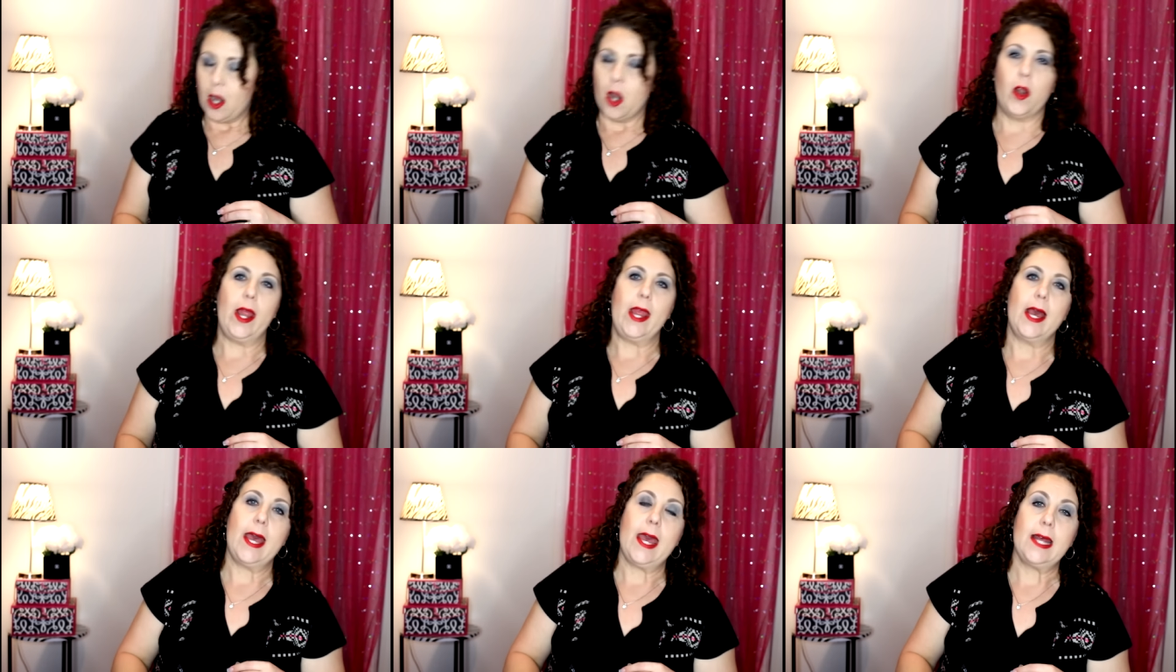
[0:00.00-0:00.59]
All
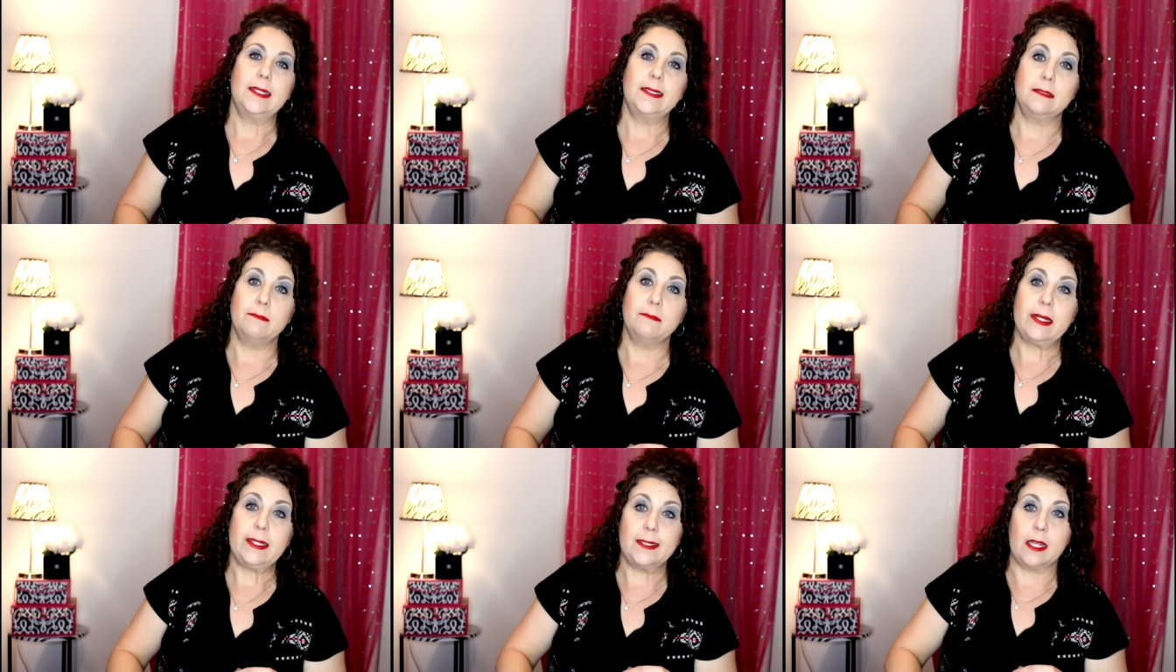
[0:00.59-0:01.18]
right, I had some
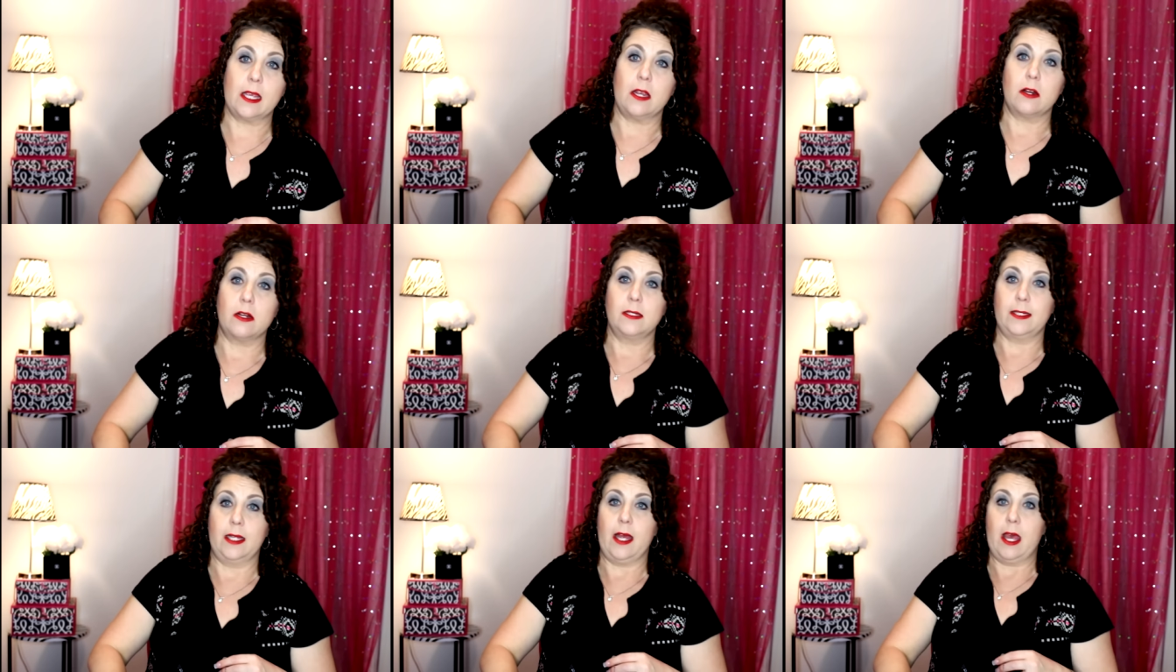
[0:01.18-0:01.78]

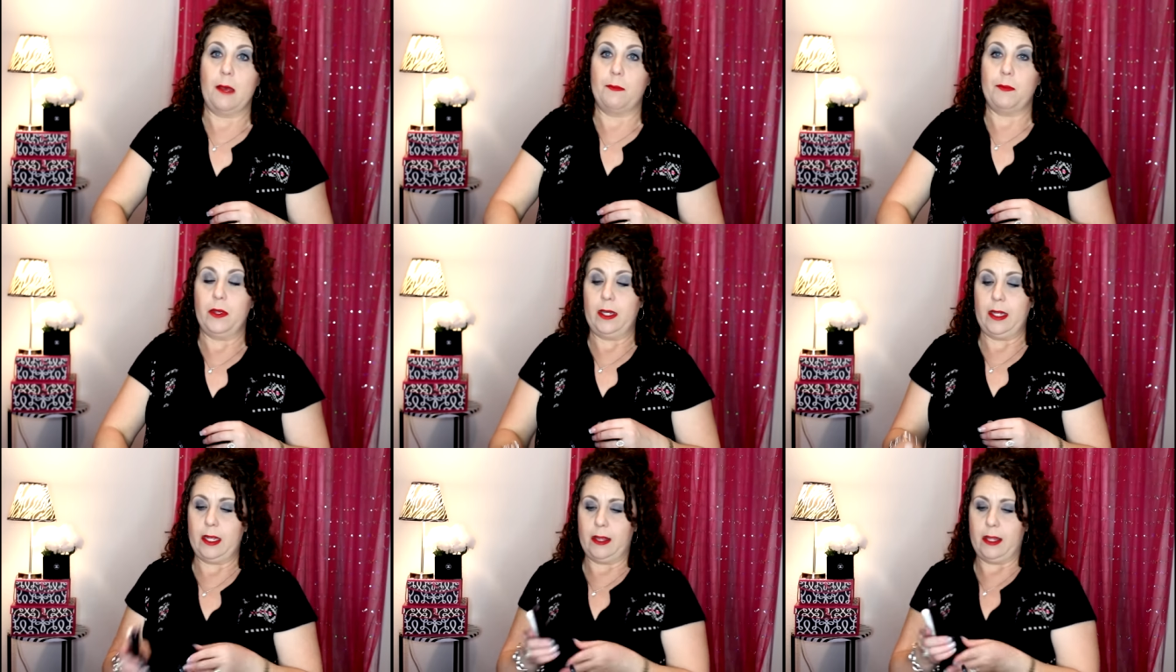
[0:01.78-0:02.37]
mascaras I had
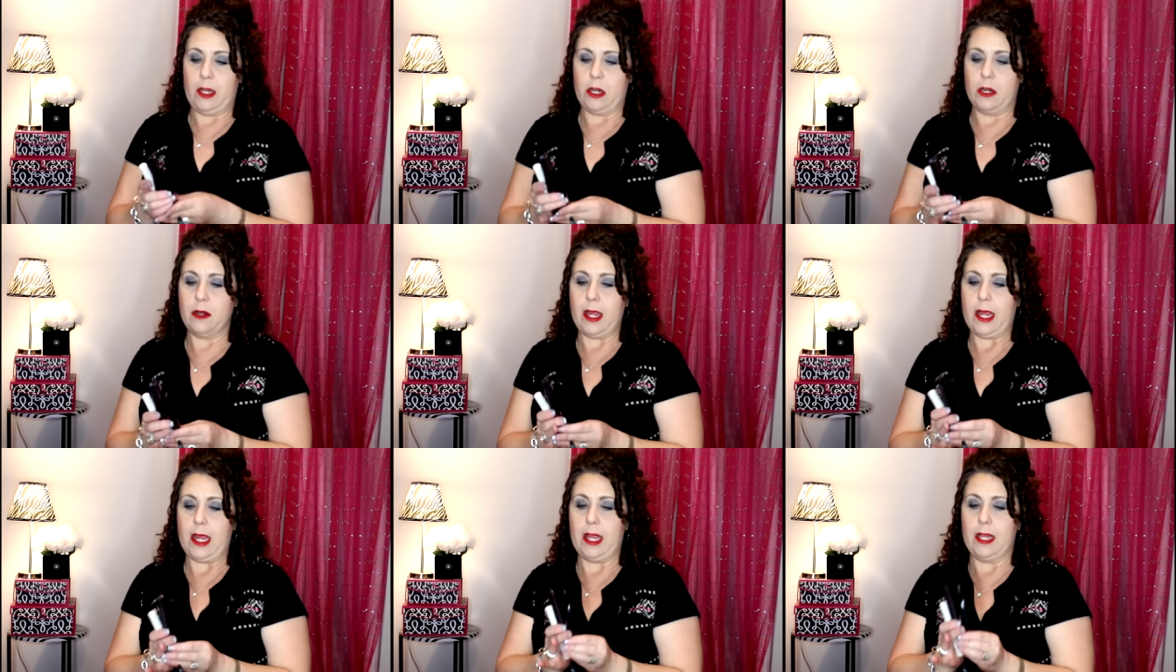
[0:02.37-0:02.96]
put in
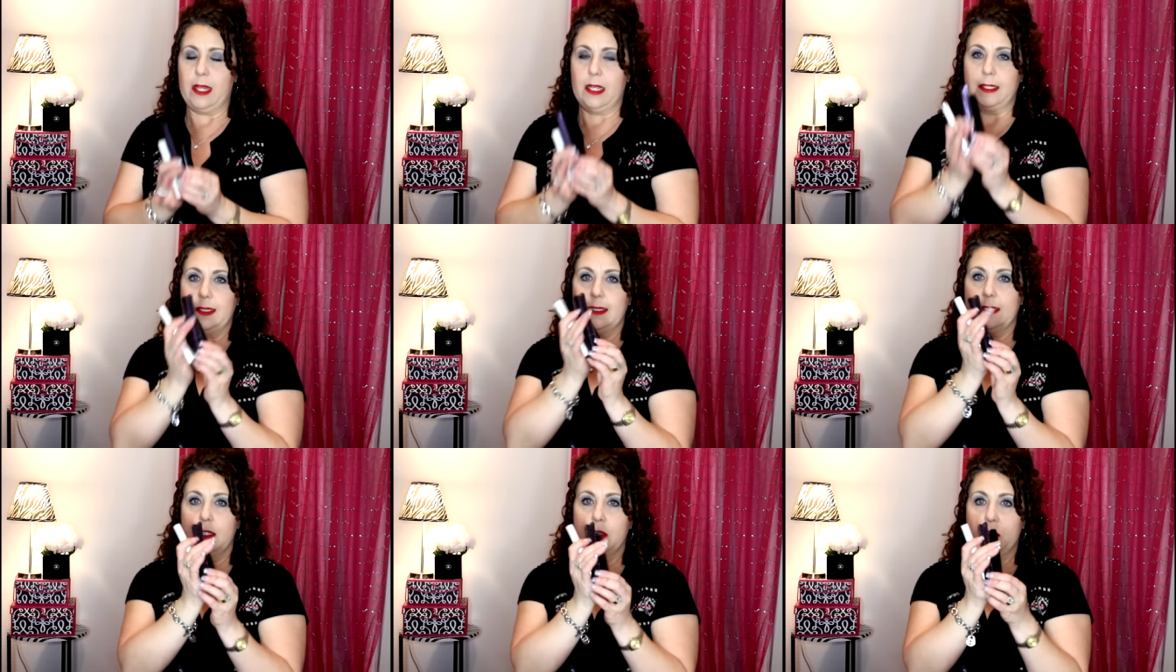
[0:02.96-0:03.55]
there, and this
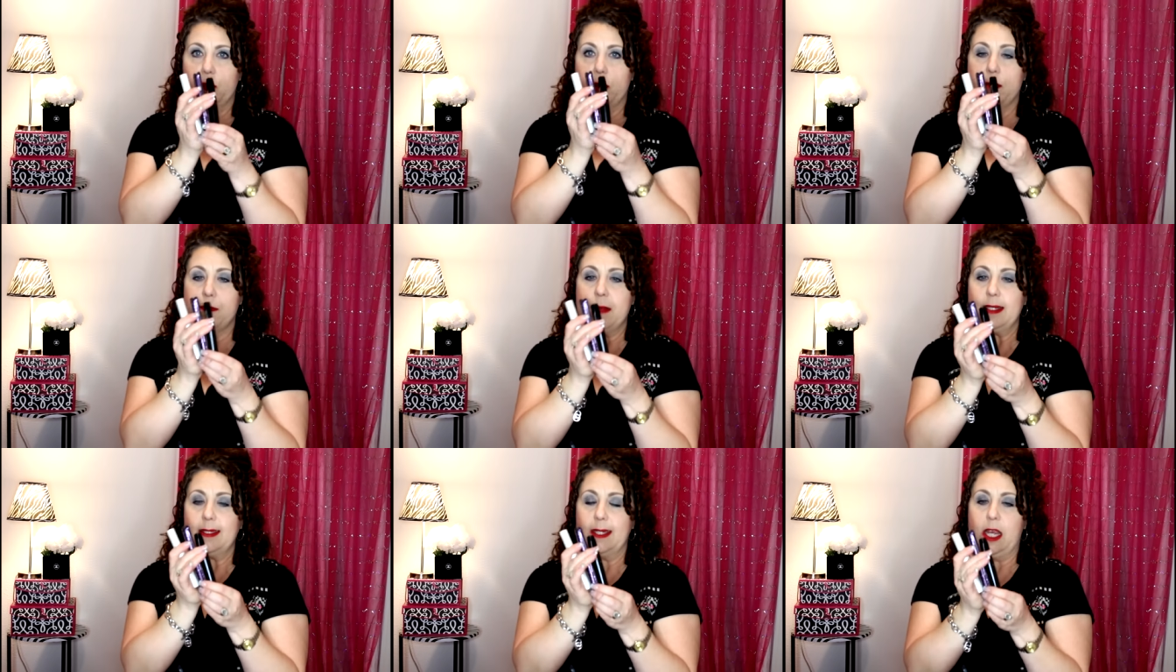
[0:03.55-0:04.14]
is the three
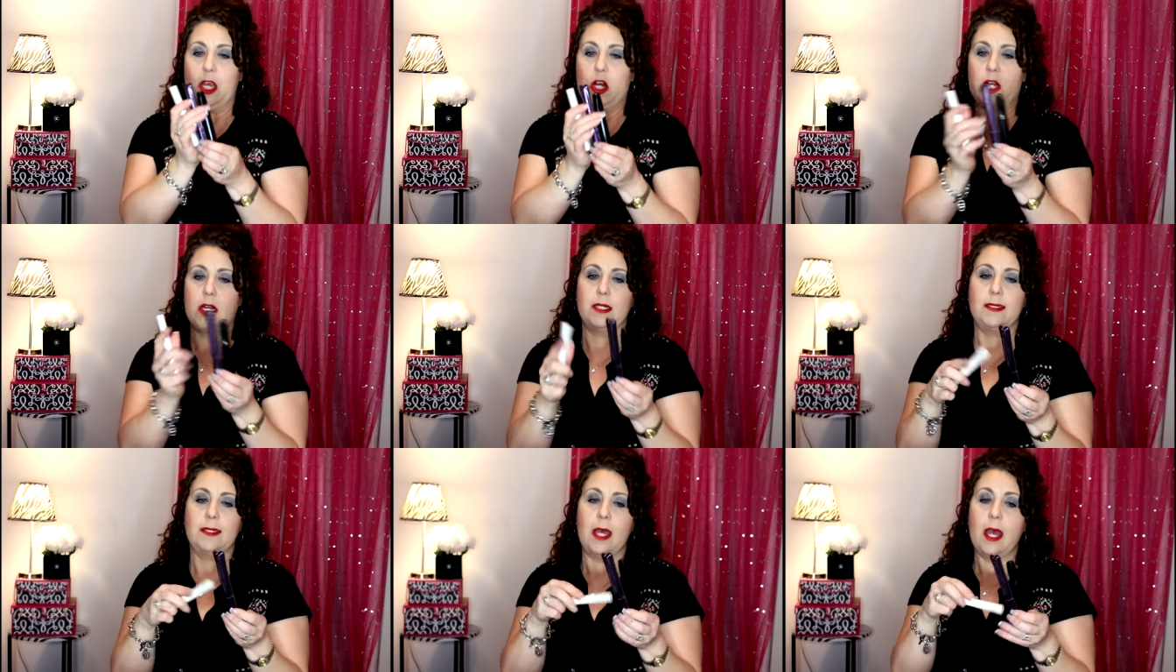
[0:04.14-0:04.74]

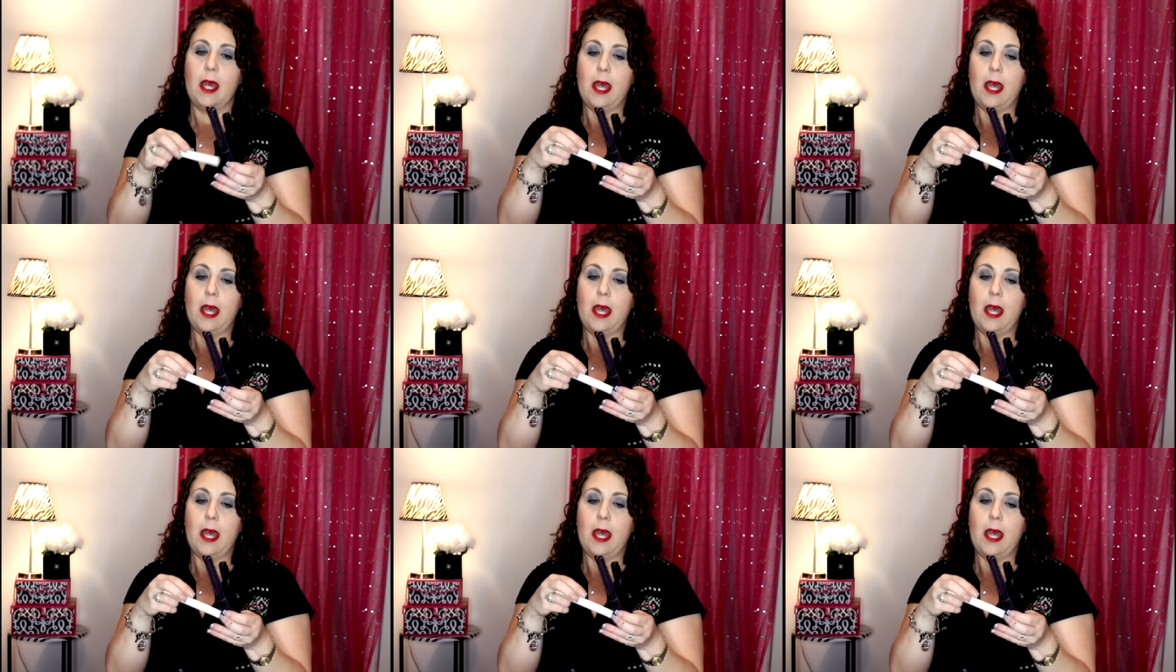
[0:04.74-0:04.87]
mascaras.